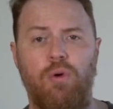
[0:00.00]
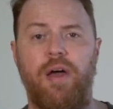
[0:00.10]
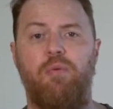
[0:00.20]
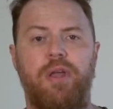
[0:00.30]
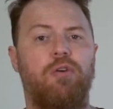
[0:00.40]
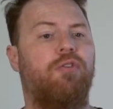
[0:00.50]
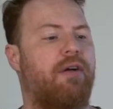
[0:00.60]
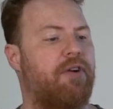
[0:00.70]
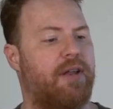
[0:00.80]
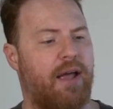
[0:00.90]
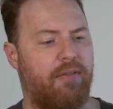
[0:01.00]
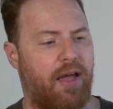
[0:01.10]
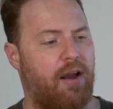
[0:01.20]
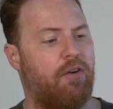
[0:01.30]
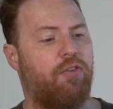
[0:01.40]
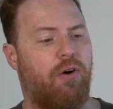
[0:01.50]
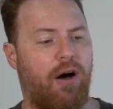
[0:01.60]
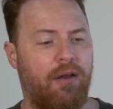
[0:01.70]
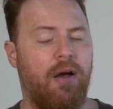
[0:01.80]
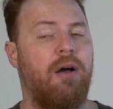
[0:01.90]
that we use every day in the hair
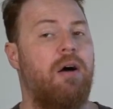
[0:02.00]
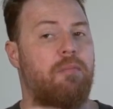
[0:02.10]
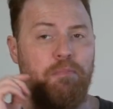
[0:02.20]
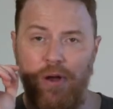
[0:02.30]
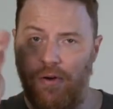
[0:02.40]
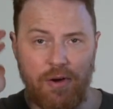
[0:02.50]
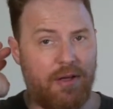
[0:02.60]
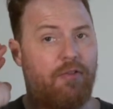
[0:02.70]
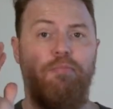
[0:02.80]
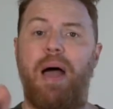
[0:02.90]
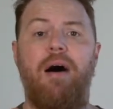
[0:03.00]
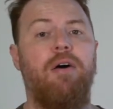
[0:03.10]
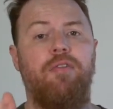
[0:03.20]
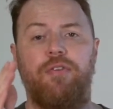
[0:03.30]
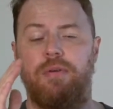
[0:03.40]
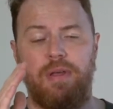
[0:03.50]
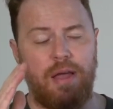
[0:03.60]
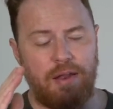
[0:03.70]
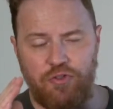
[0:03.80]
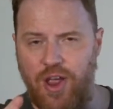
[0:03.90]
salon. Mirror is balance
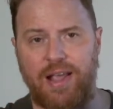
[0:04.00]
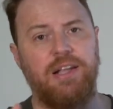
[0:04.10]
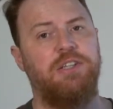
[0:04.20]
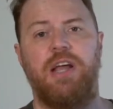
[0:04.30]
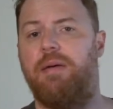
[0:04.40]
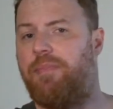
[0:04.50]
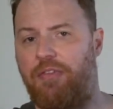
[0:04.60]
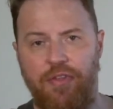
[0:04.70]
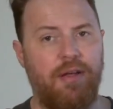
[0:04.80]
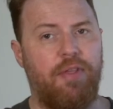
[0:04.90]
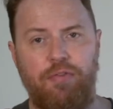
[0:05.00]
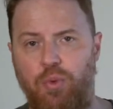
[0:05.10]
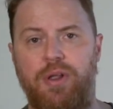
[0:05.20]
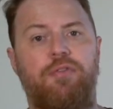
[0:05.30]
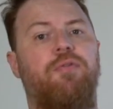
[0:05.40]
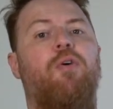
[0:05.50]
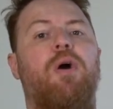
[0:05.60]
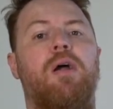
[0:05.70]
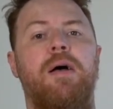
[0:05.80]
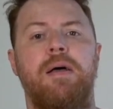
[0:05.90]
and checking shape. That's it. That's what it's
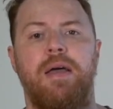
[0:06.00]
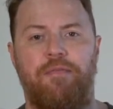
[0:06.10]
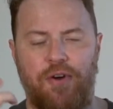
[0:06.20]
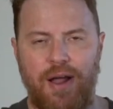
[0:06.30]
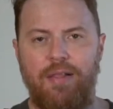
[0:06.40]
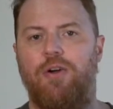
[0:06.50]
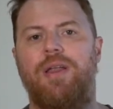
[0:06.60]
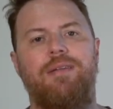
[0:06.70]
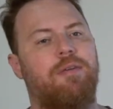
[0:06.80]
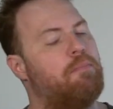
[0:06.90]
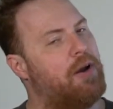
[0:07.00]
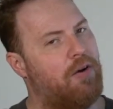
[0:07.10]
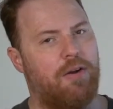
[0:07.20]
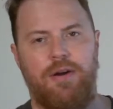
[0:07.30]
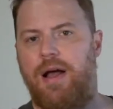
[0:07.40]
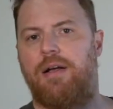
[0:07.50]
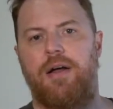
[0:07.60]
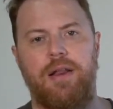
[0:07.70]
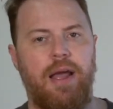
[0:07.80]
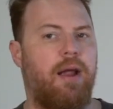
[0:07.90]
for. If you're not looking at the mirror, you're not
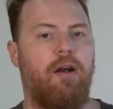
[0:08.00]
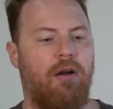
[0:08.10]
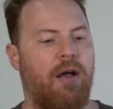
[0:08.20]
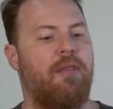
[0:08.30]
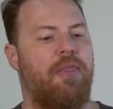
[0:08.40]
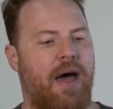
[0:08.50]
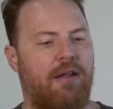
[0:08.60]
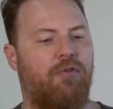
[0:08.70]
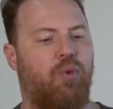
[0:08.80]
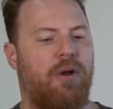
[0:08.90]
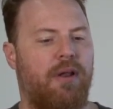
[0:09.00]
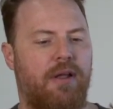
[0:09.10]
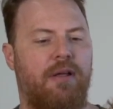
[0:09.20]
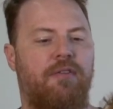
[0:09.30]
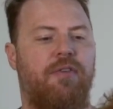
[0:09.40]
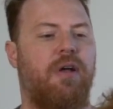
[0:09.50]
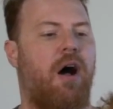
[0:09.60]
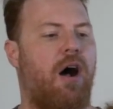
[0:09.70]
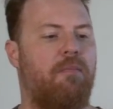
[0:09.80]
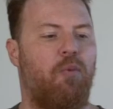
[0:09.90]
cutting hair. That is what it is.
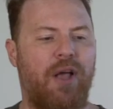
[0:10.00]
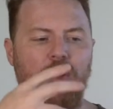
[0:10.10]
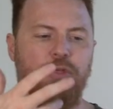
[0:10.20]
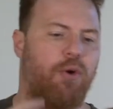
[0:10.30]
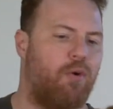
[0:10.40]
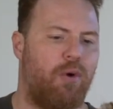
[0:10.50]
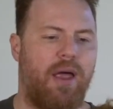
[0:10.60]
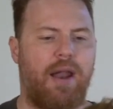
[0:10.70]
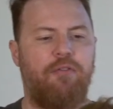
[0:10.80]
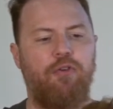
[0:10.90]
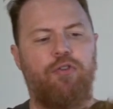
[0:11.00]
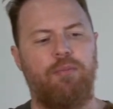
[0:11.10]
We go through and I do some,